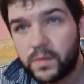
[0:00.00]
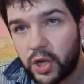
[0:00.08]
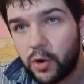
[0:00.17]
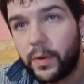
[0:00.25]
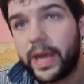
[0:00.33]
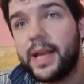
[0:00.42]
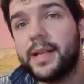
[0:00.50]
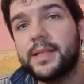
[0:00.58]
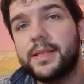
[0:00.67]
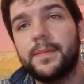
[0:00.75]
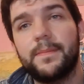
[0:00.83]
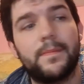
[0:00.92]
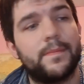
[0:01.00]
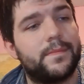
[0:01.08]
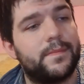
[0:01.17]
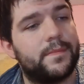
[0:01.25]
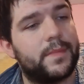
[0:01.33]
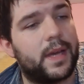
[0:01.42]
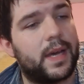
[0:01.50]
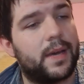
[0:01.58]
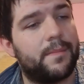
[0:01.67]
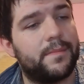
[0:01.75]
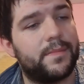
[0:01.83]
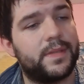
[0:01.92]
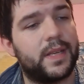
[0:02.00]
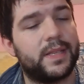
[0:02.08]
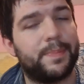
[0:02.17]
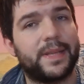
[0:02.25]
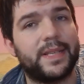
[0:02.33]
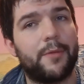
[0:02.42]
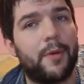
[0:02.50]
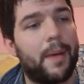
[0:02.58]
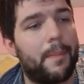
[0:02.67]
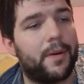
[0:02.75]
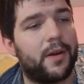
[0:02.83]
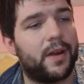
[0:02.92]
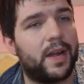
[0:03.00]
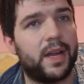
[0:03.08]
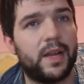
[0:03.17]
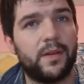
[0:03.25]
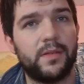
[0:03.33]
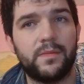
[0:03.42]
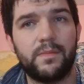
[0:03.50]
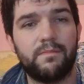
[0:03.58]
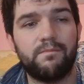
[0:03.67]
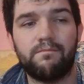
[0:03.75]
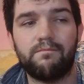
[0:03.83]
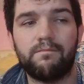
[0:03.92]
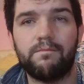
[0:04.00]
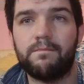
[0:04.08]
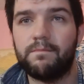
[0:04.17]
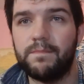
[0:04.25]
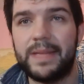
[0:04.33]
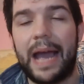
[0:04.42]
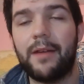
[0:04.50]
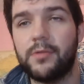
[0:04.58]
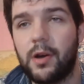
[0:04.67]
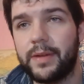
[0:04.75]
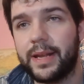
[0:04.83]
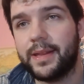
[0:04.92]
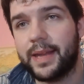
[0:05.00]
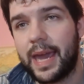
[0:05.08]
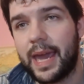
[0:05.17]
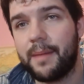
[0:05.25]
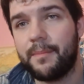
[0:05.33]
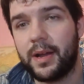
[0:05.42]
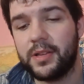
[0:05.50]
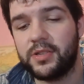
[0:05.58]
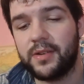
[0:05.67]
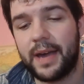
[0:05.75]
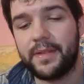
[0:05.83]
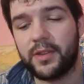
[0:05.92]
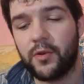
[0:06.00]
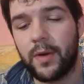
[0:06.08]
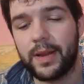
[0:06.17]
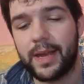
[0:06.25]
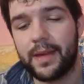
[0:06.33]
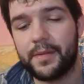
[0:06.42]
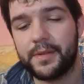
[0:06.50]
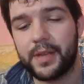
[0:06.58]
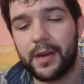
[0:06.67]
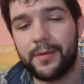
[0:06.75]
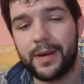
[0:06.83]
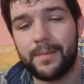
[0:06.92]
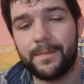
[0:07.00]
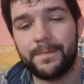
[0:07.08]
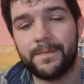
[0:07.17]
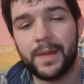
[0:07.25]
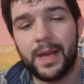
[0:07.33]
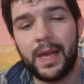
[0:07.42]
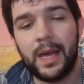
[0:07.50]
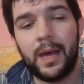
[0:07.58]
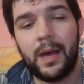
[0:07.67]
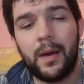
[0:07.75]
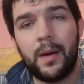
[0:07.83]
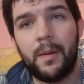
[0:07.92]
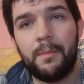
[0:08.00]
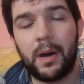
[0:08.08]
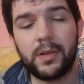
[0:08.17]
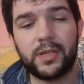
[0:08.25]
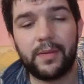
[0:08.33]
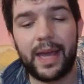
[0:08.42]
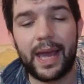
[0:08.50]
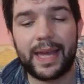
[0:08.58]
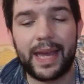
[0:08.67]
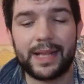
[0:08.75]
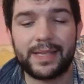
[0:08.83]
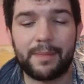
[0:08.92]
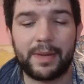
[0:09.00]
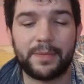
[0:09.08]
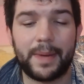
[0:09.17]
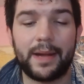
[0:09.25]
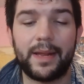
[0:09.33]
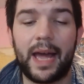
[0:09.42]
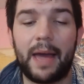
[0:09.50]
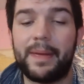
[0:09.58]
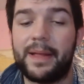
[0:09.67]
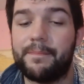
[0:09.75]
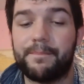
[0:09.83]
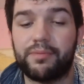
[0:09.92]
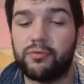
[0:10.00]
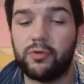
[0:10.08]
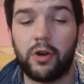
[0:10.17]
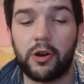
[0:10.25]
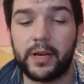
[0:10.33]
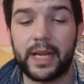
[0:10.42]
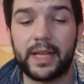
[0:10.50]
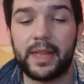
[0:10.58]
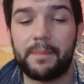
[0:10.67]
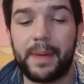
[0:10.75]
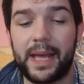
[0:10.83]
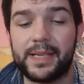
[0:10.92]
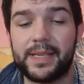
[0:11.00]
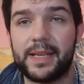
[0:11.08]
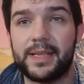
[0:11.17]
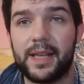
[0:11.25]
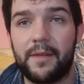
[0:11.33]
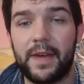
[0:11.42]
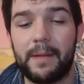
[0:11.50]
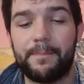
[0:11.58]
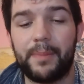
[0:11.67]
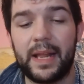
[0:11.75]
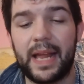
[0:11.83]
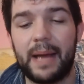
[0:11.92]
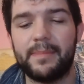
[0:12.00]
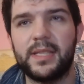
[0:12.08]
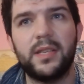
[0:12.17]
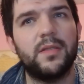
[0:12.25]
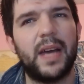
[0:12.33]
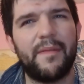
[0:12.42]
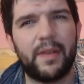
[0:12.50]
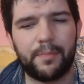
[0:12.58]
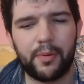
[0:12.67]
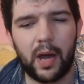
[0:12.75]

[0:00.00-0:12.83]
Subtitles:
2 weeks. So that's because I remember downloading the game on July the 20th. So, mostly, I can't say much about it. I've been learning the basis of it, but I'm still having